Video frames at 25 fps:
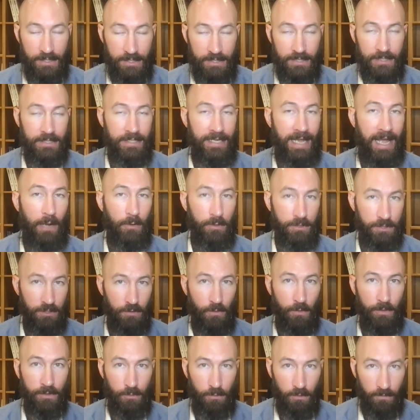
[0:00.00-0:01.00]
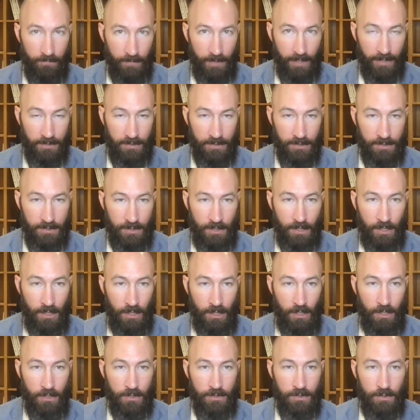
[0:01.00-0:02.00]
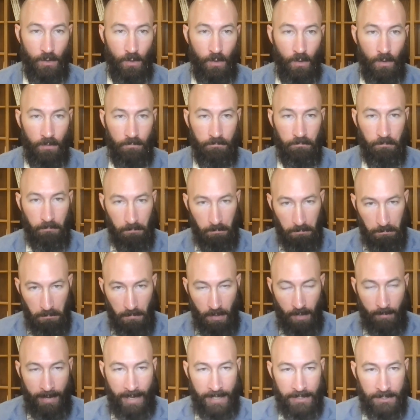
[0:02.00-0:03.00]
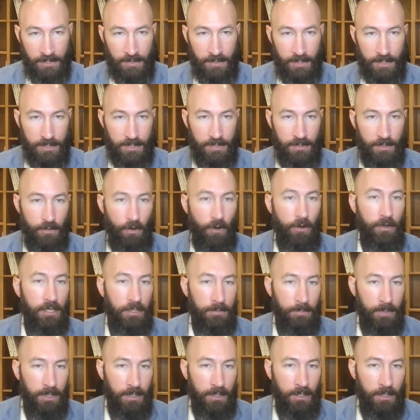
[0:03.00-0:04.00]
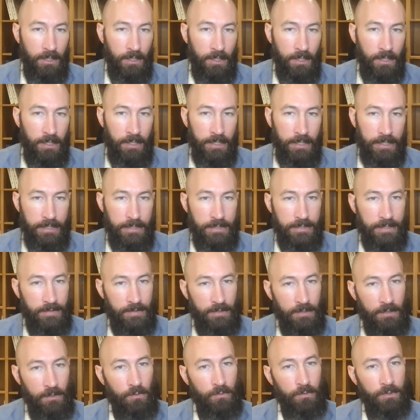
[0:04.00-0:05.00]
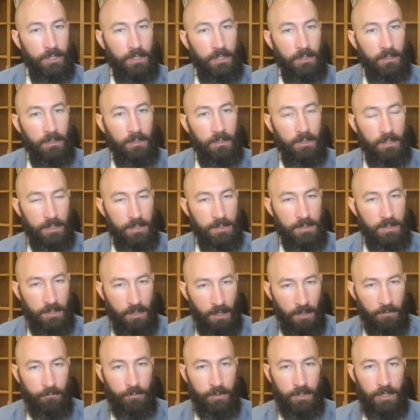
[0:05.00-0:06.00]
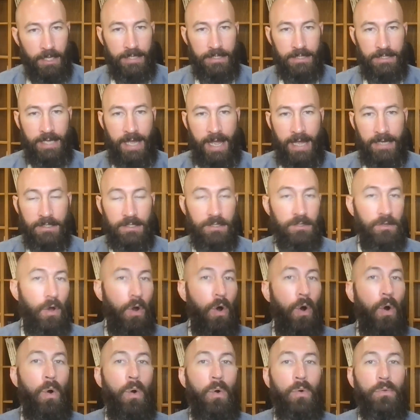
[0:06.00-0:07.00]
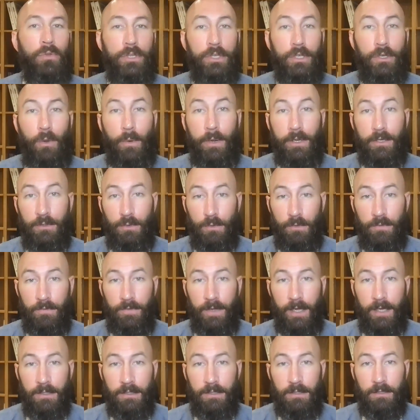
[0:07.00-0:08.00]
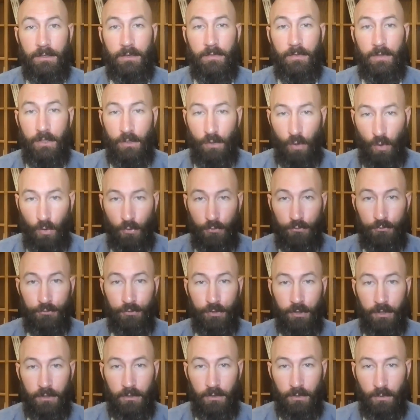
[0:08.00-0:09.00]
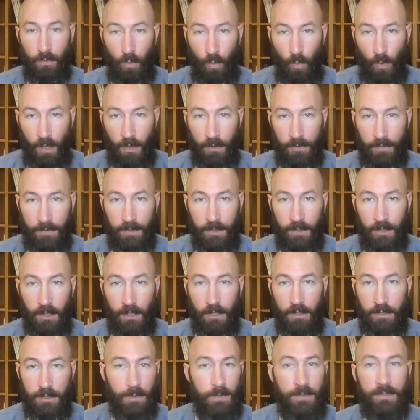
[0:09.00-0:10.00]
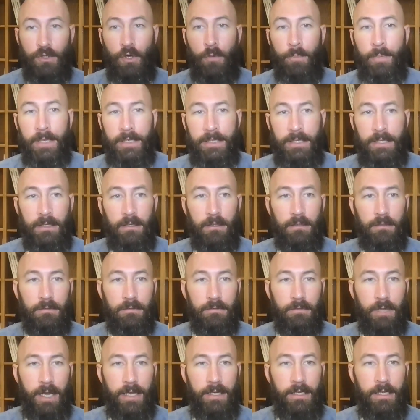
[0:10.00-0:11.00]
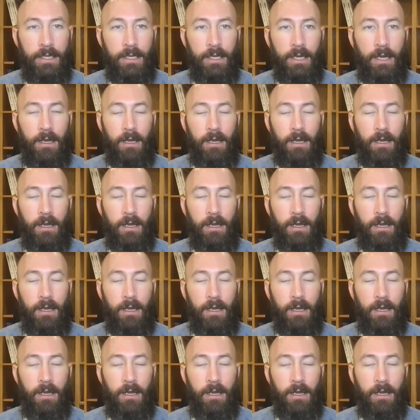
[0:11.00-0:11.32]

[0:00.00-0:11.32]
This is how it's going to affect us. So imagine this. The argument is that the unrealized tax is only going to affect the ultra wealthy. So it's no big deal, right?